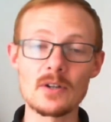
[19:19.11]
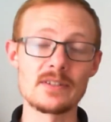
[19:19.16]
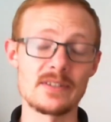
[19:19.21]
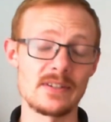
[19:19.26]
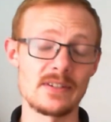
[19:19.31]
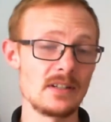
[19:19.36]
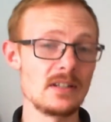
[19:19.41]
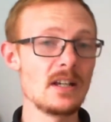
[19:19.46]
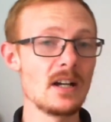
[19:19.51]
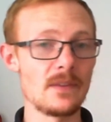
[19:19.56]

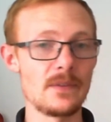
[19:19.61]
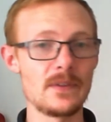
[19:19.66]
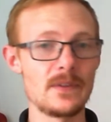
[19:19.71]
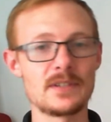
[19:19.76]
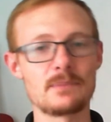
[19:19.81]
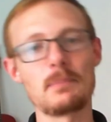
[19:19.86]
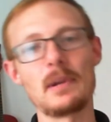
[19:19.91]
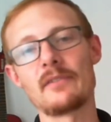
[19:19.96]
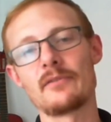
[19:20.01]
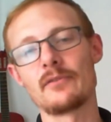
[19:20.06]
Because
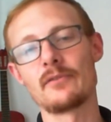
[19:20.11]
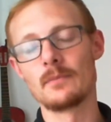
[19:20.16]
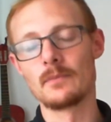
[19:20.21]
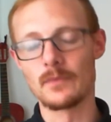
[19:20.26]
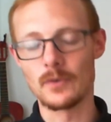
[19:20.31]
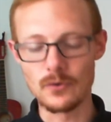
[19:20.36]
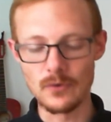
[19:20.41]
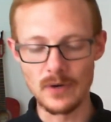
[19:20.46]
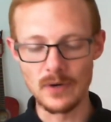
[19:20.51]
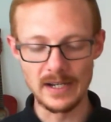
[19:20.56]
this
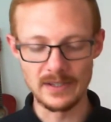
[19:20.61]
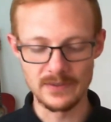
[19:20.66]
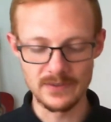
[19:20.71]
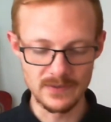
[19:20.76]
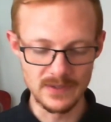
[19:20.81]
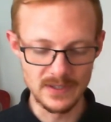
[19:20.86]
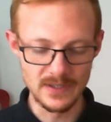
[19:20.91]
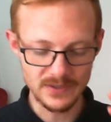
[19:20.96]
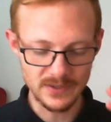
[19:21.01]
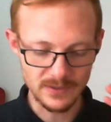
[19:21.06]
platform,
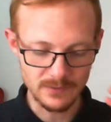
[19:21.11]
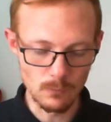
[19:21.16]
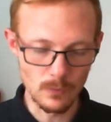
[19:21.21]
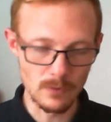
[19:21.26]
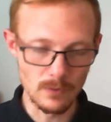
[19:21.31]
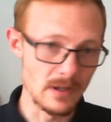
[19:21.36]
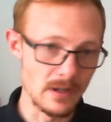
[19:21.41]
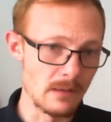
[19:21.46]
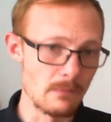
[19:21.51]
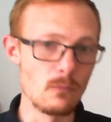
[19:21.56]
great, this
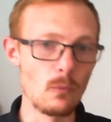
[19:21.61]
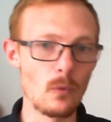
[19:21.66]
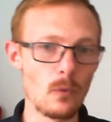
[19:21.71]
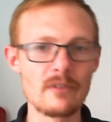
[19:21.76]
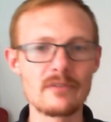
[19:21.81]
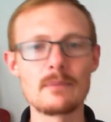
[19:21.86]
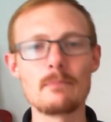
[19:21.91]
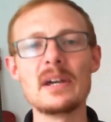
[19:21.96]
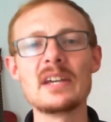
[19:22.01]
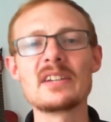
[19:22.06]
is
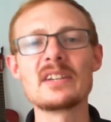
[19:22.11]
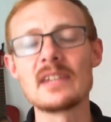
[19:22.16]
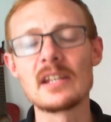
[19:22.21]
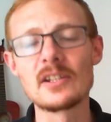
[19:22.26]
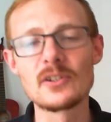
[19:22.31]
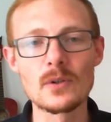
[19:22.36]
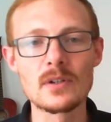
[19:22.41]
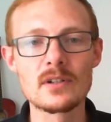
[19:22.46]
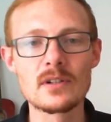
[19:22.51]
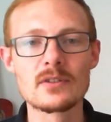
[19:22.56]
one of the
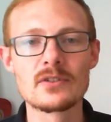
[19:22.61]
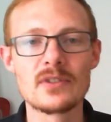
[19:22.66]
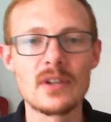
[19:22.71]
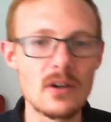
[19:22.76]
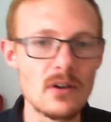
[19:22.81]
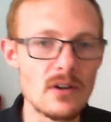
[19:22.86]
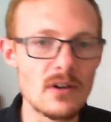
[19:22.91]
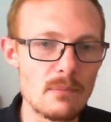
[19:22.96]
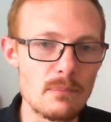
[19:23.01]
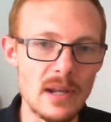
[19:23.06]
best
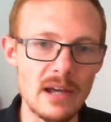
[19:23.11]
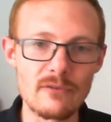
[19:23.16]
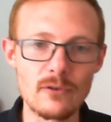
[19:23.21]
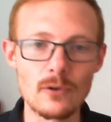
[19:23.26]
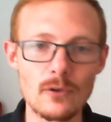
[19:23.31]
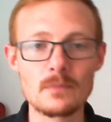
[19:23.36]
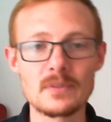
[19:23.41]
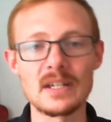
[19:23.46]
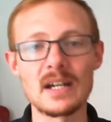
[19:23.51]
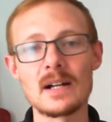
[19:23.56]
network security
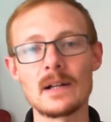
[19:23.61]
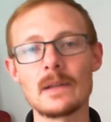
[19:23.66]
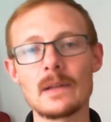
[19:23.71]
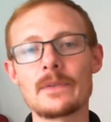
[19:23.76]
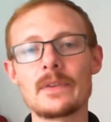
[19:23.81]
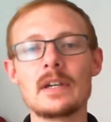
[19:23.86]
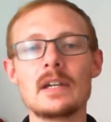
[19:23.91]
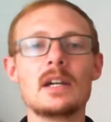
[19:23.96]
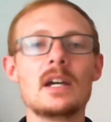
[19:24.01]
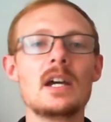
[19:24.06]
platforms
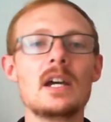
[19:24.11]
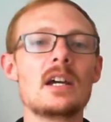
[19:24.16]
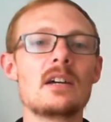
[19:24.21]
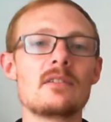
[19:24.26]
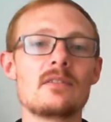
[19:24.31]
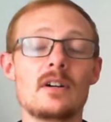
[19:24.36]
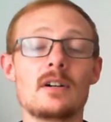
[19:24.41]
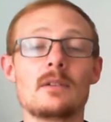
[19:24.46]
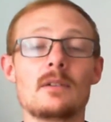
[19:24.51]
out there,